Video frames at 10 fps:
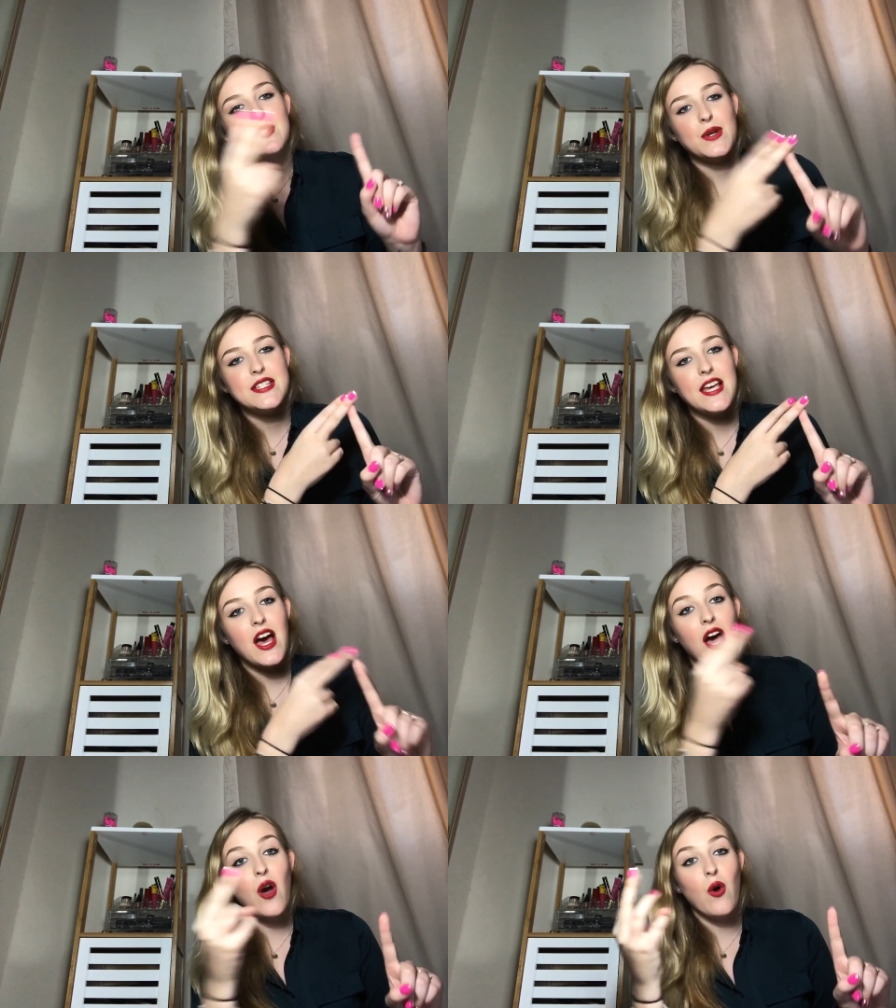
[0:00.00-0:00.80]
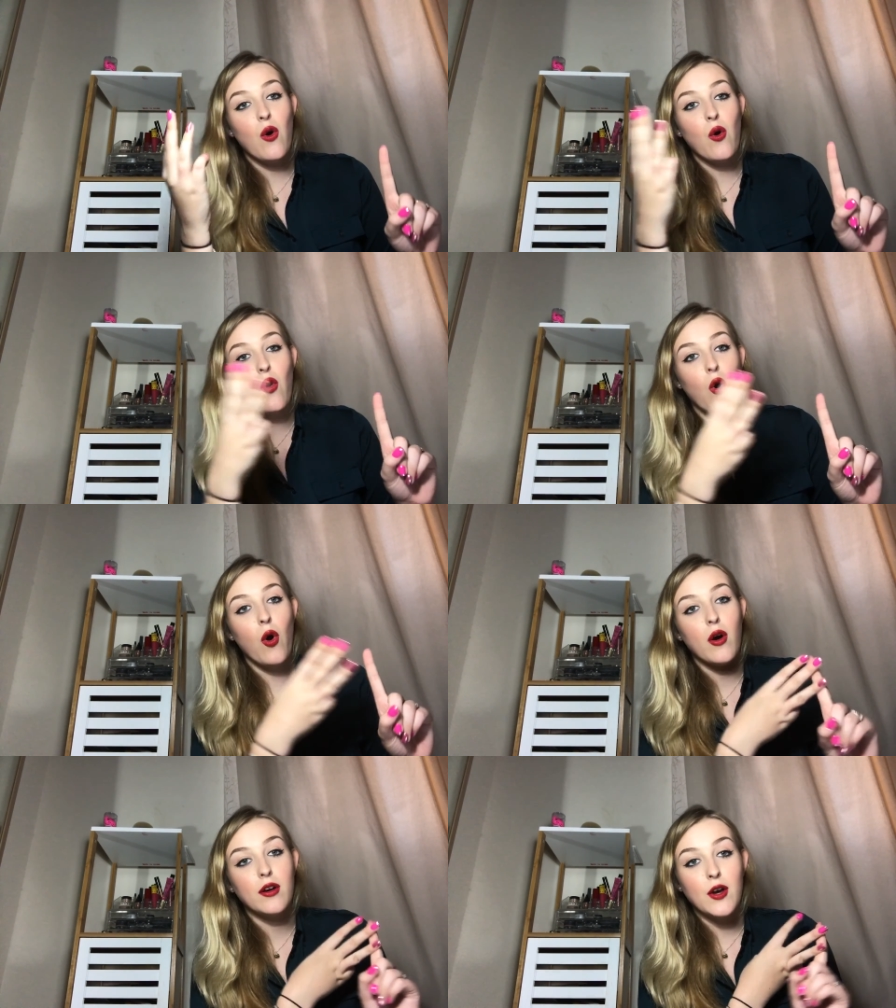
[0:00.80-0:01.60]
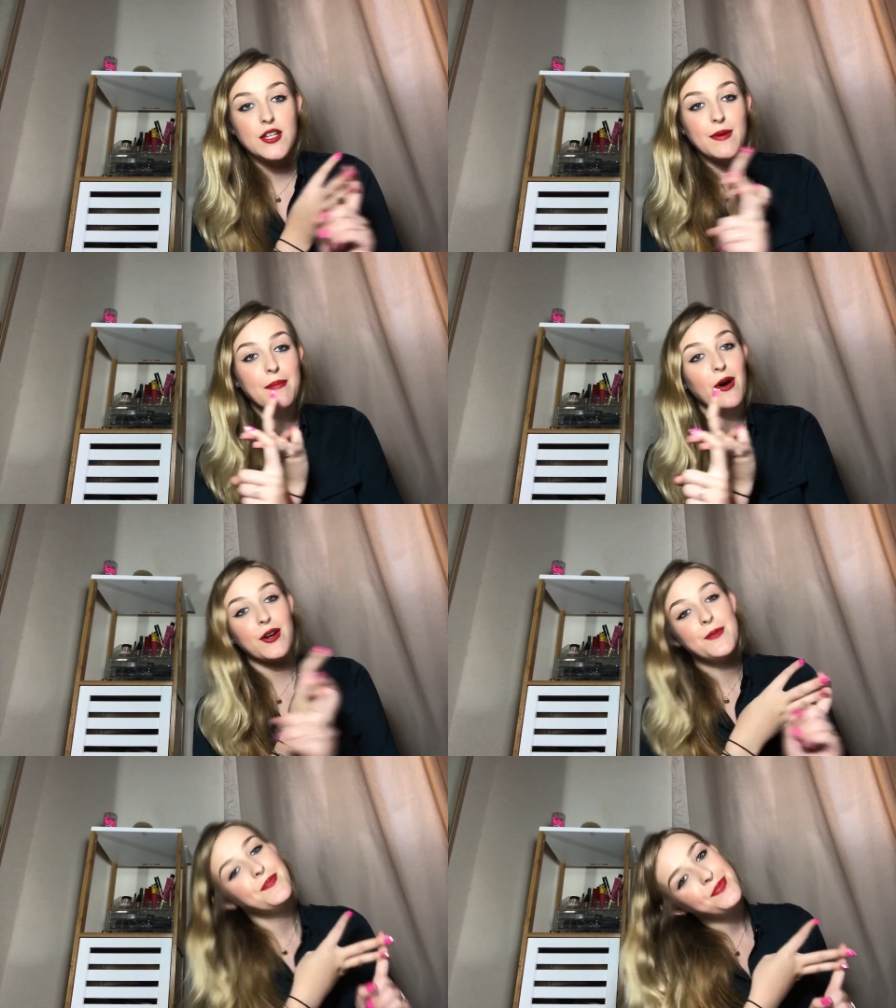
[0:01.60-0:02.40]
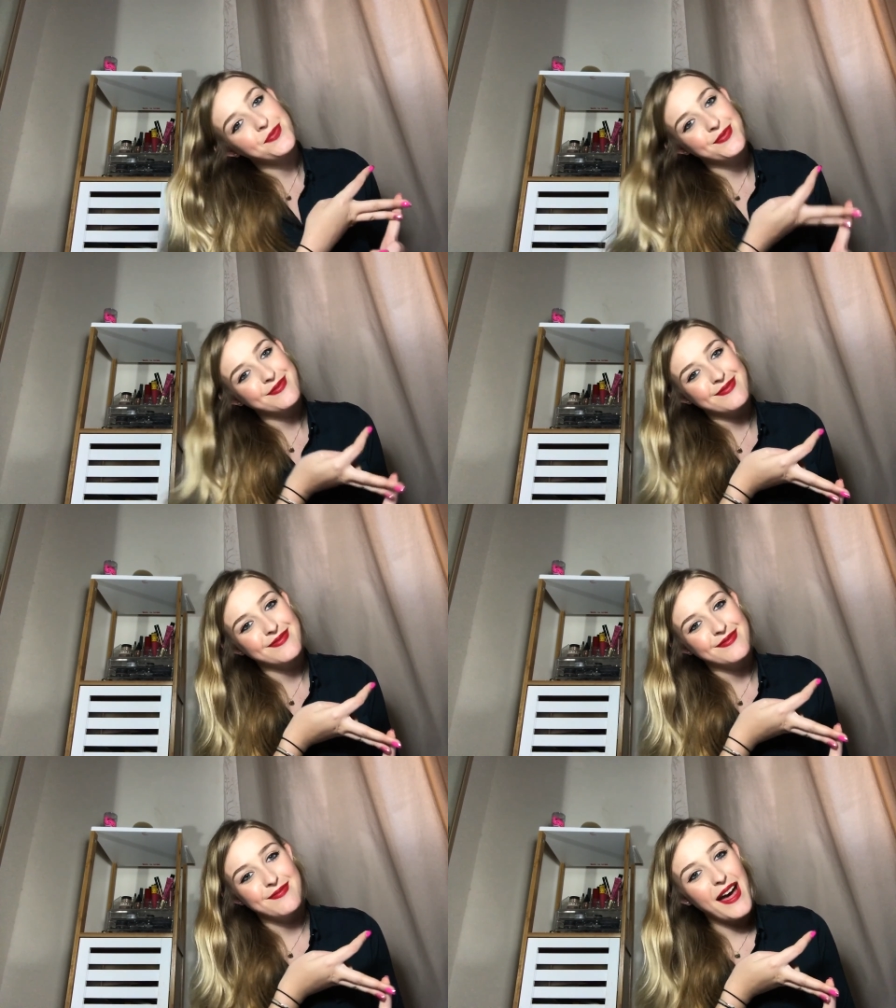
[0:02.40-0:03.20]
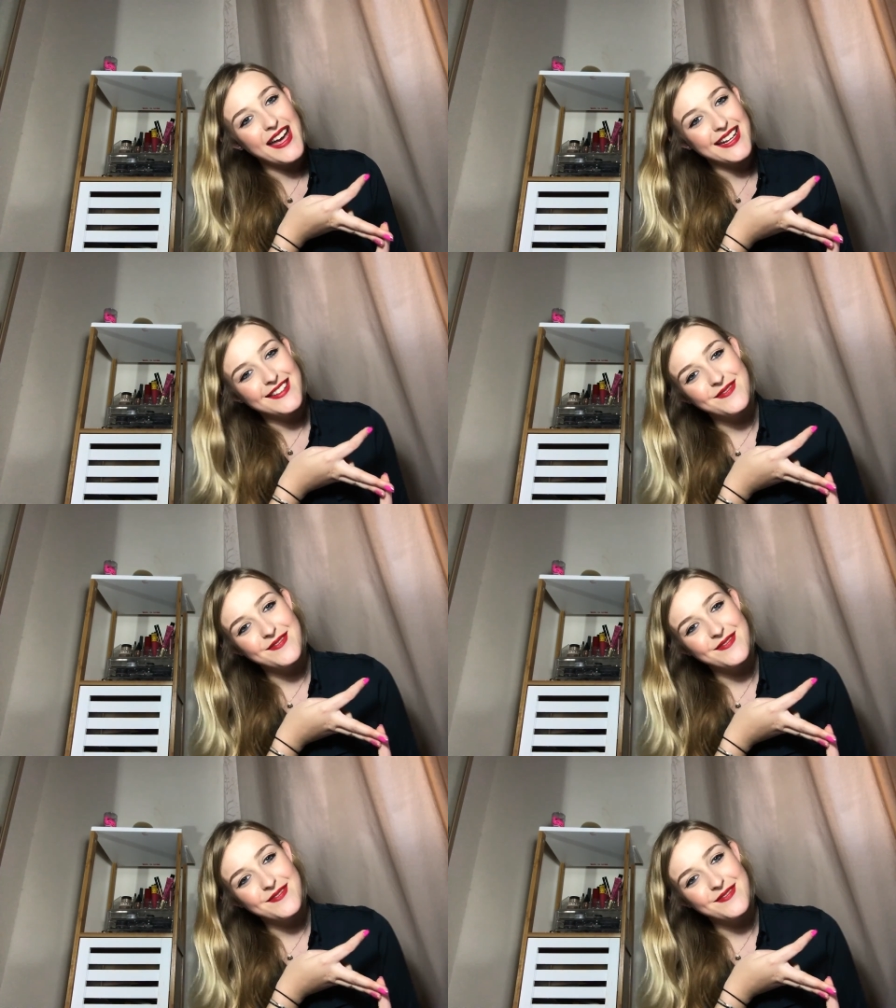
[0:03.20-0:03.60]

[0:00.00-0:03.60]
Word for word: Twitter, or go to my blog. Bye!